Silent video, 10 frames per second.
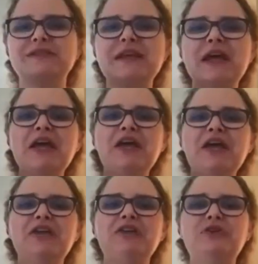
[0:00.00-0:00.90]
really
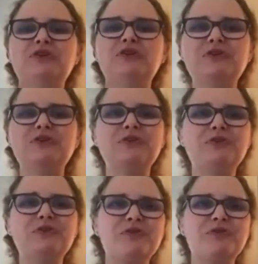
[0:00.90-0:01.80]
interesting because
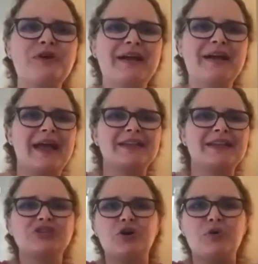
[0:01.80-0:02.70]
you
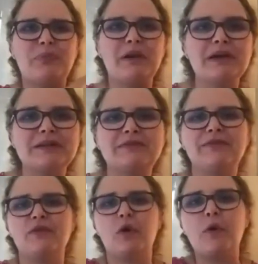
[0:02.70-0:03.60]
get
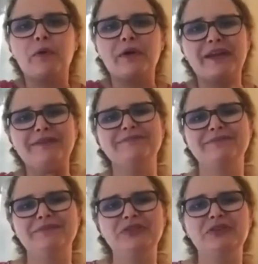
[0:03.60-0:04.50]
your blood
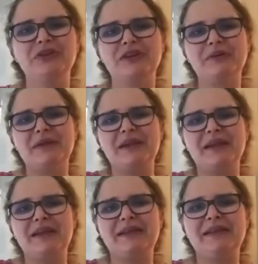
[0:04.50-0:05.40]
flowing. You know what
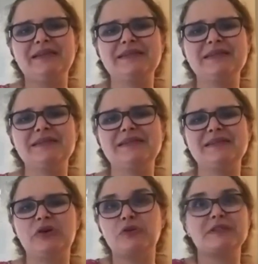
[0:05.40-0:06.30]
I mean? And this
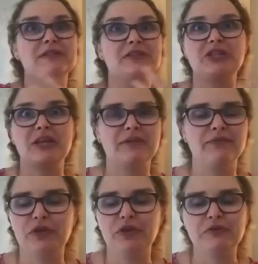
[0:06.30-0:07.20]
is
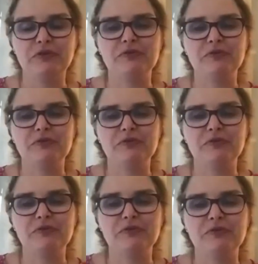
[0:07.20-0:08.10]
oxygen for you. It's
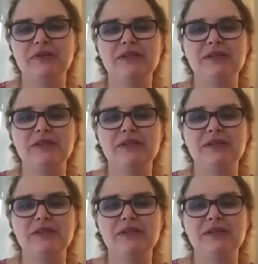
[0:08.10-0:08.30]
beautiful.